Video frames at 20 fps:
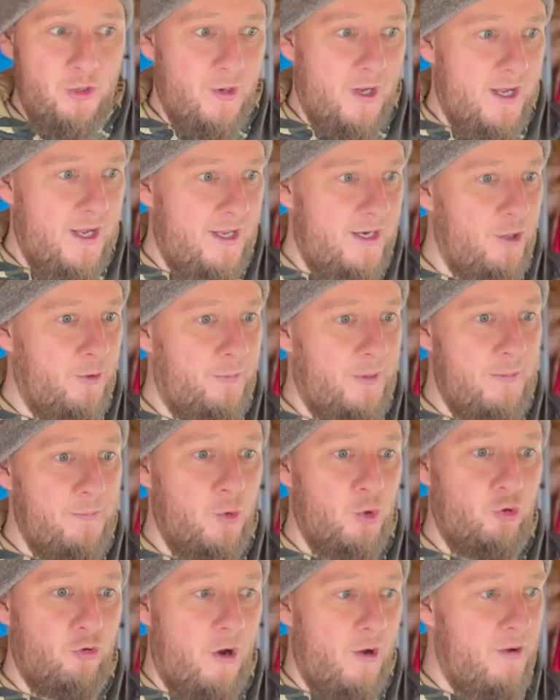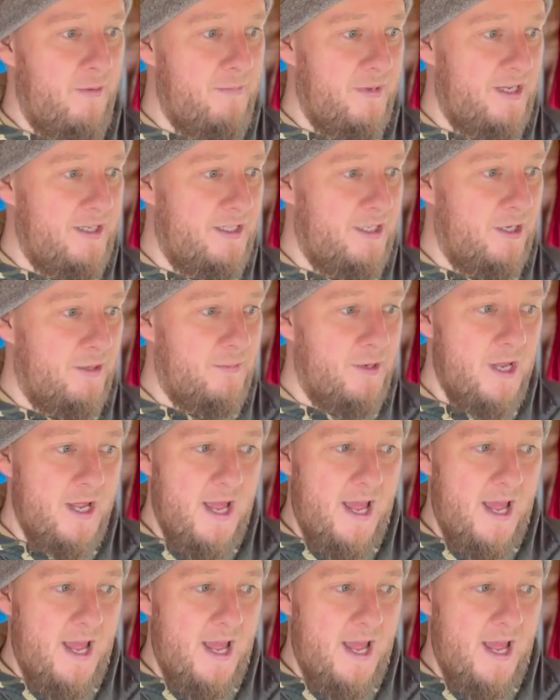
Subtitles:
a little bit more growing medium,